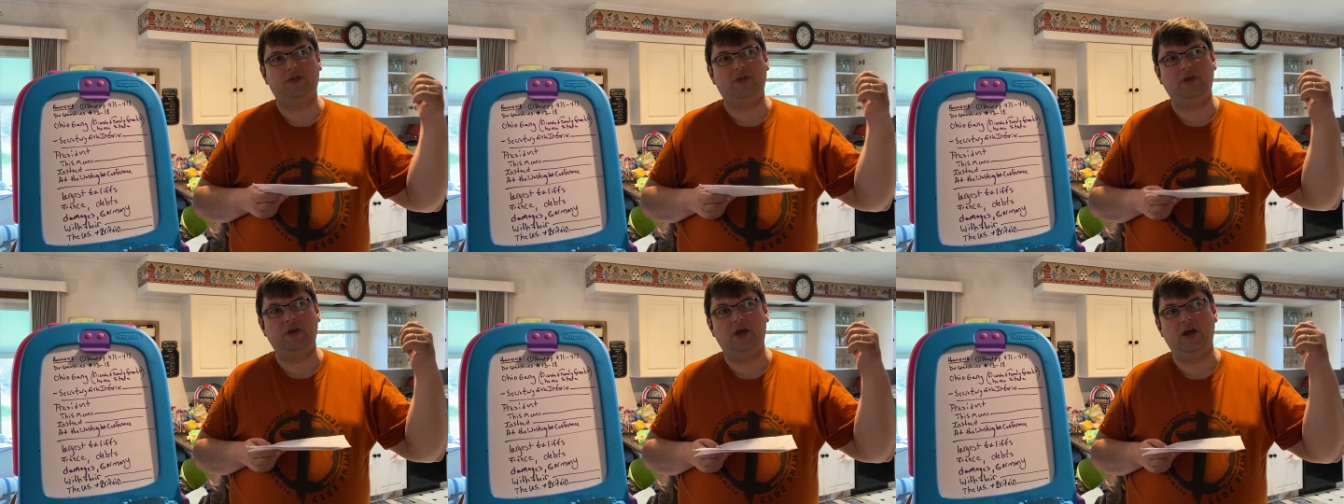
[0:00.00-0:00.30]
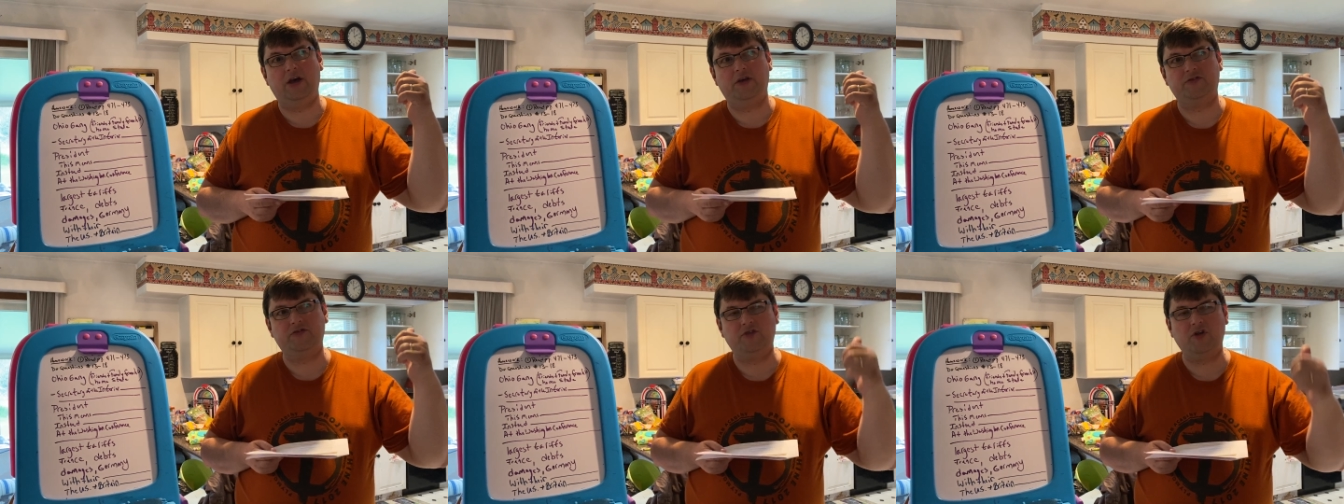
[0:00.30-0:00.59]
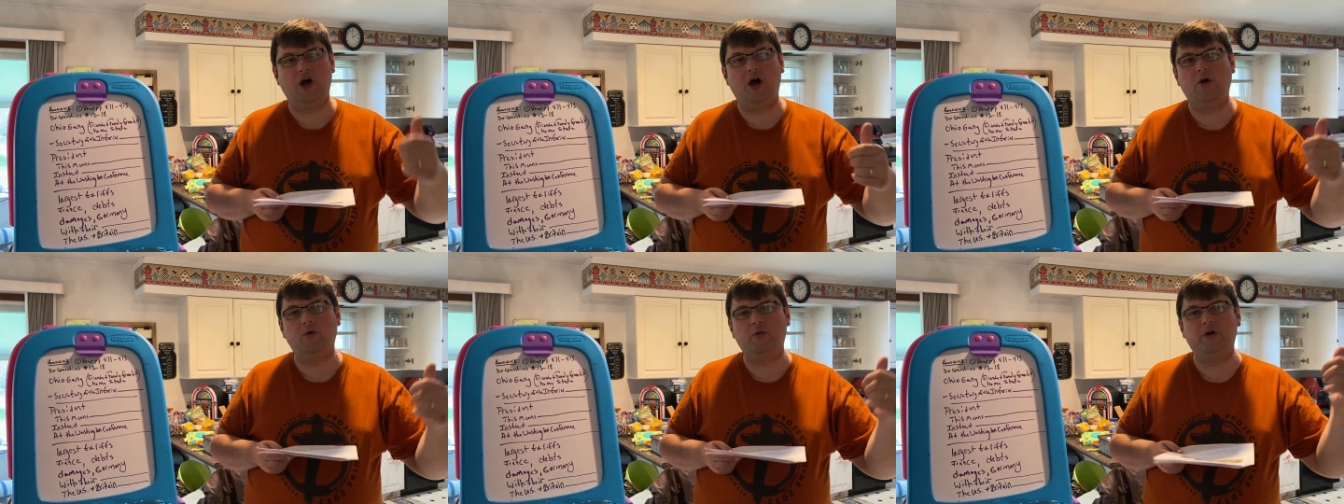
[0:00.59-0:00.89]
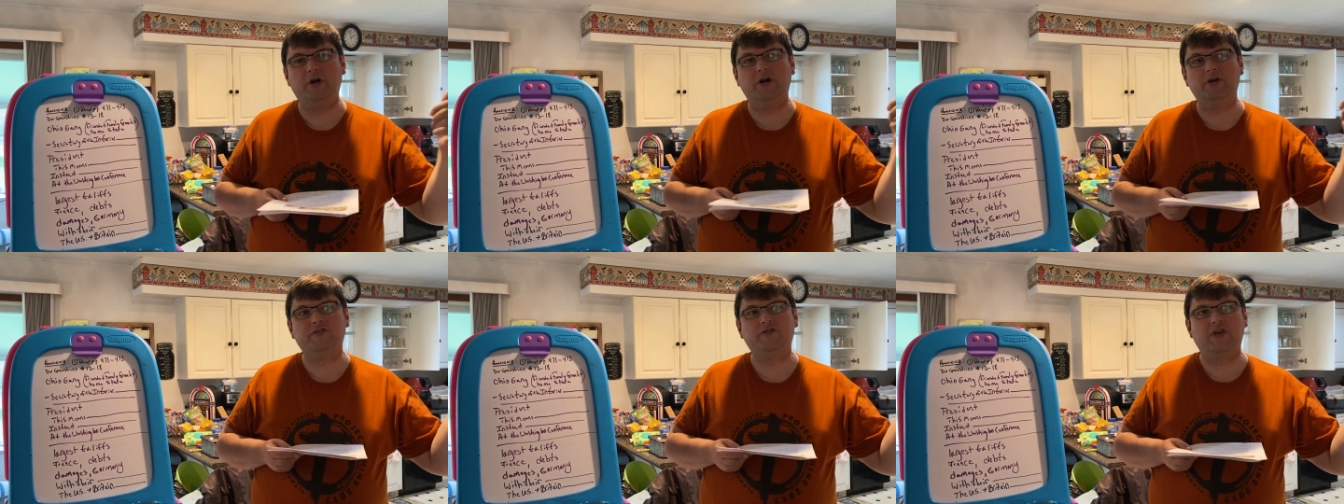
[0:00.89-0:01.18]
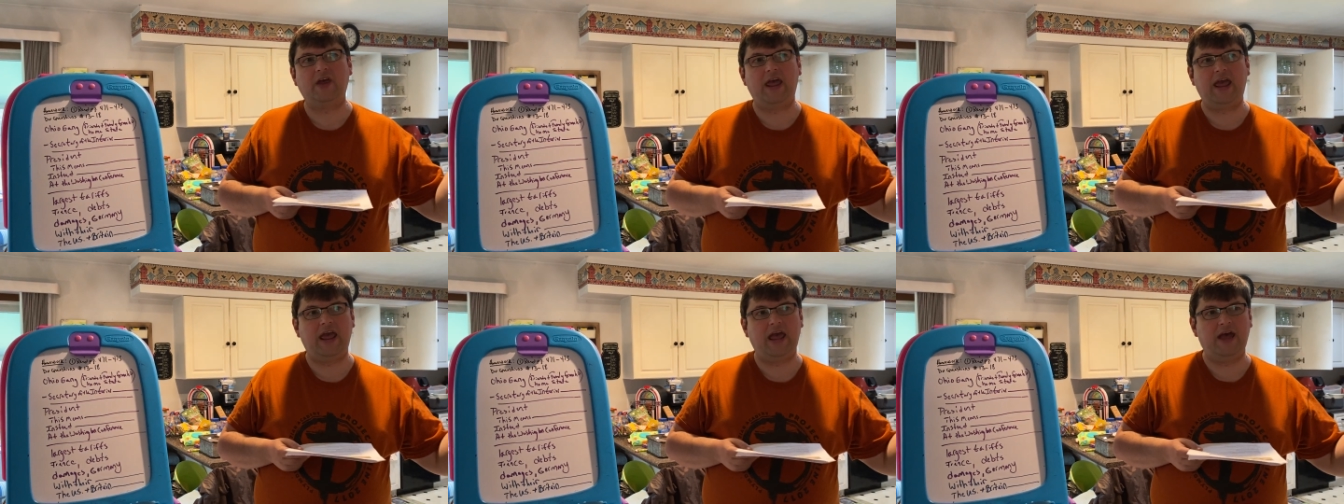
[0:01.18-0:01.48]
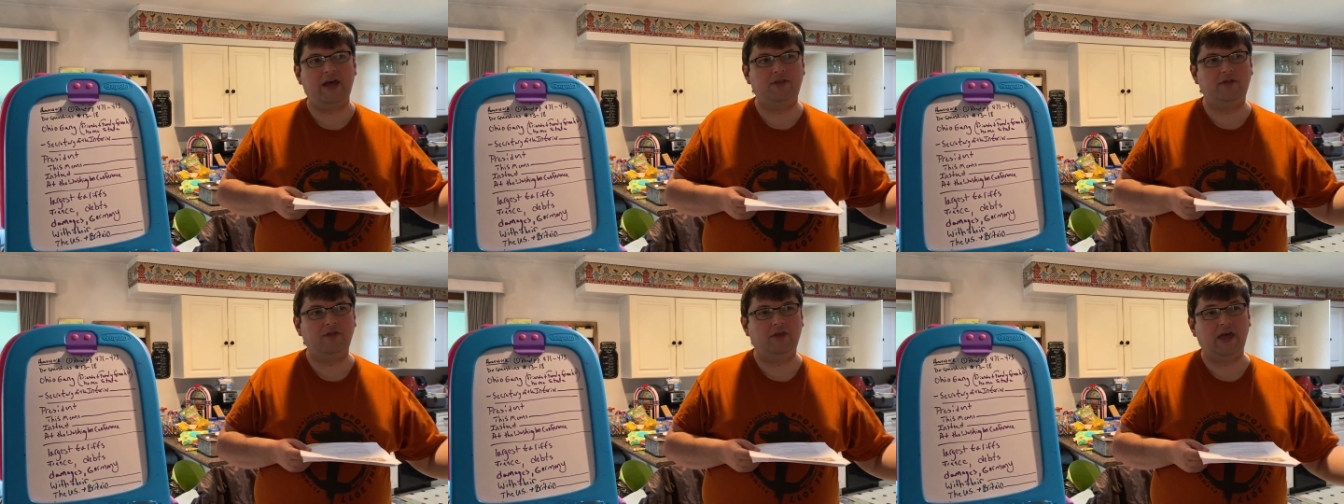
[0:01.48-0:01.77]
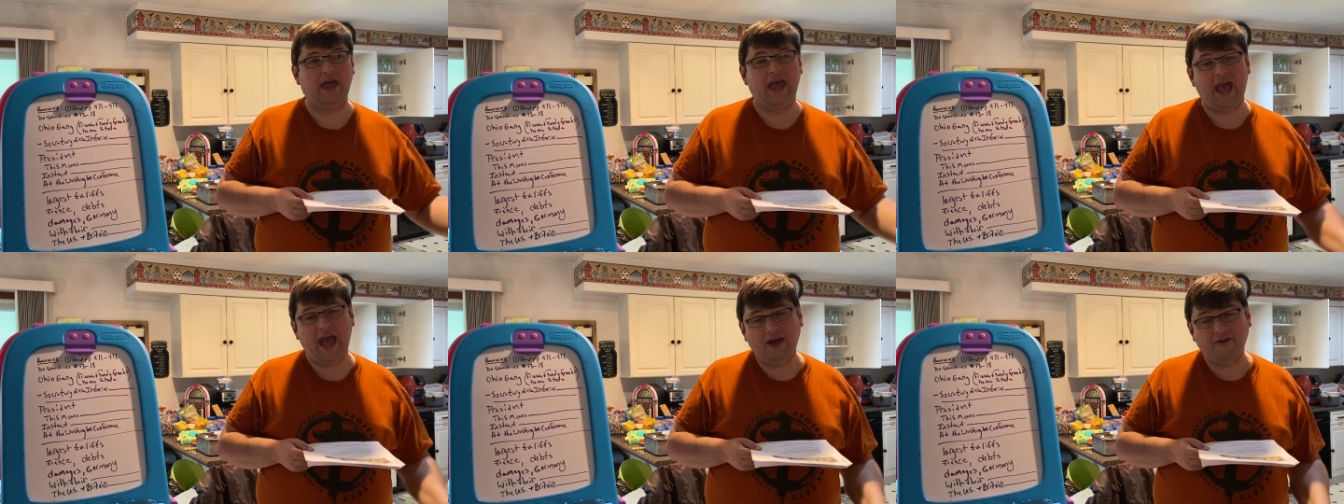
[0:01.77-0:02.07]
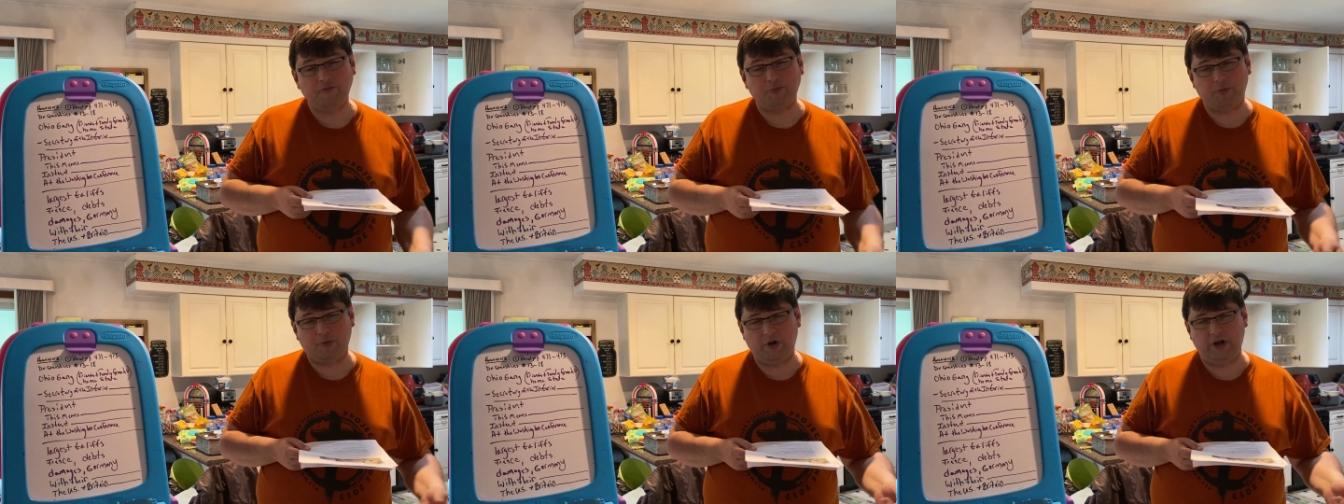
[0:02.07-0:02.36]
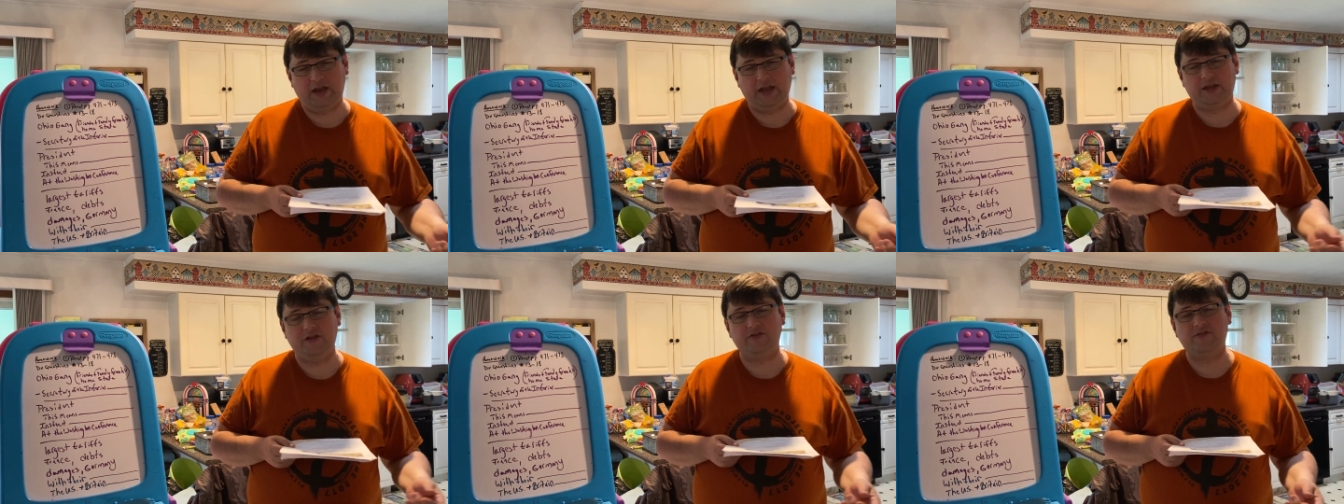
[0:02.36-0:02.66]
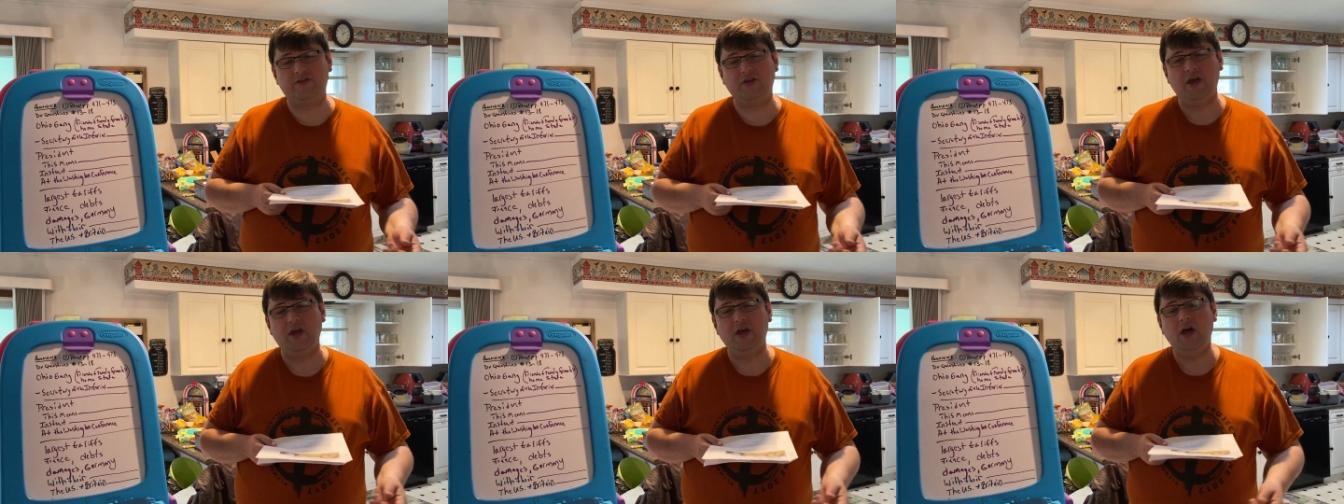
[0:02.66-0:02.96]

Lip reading: the stalwarts and the half-breeds,